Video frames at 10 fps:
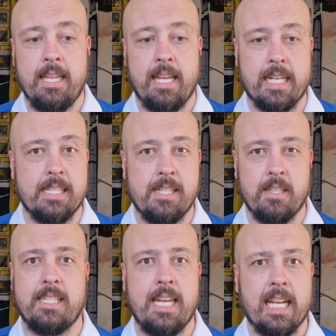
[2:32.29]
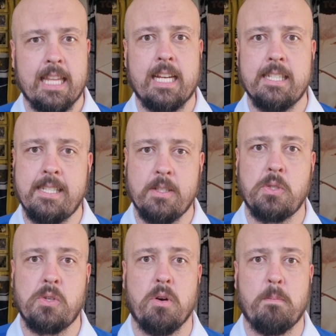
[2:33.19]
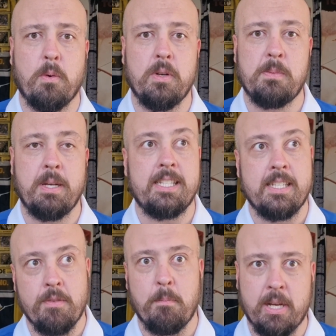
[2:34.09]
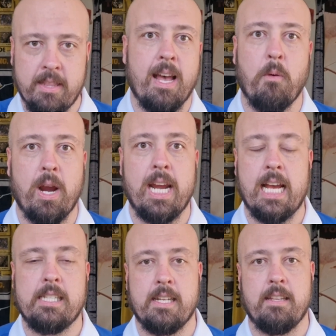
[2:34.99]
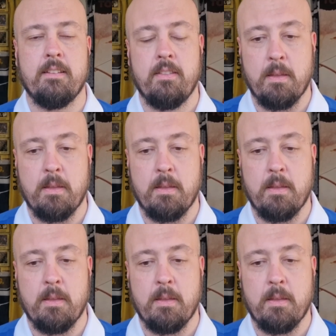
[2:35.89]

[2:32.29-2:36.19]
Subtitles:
They can still attack, they can still score points, but it's never been that way, has it?